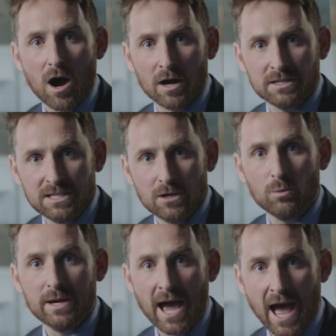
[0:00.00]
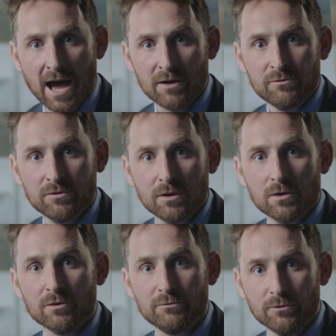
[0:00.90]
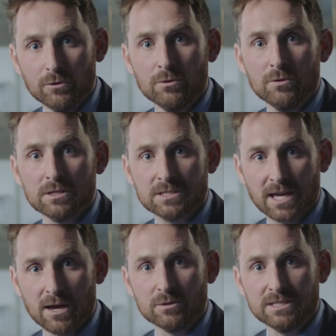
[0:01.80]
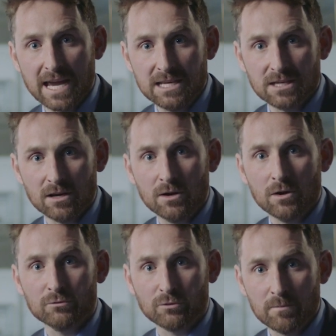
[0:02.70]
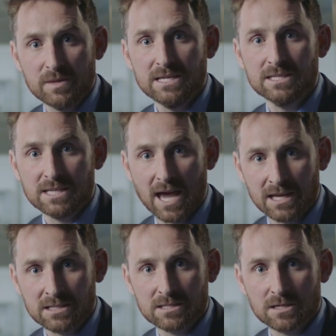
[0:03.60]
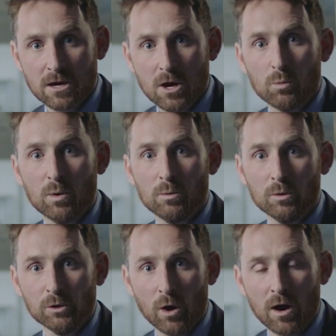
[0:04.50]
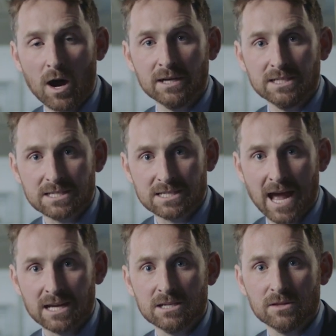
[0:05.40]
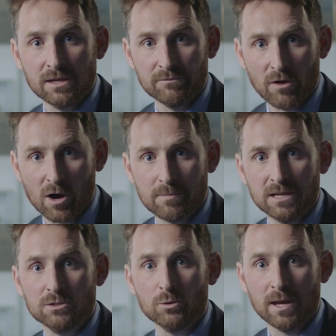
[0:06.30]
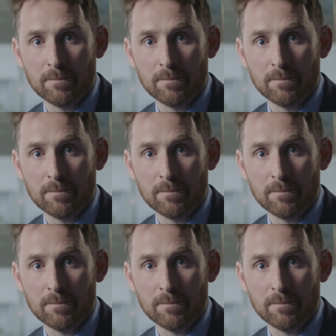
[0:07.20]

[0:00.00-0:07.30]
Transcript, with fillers: Until we have the full scale data from these tests, we will not understand the environmental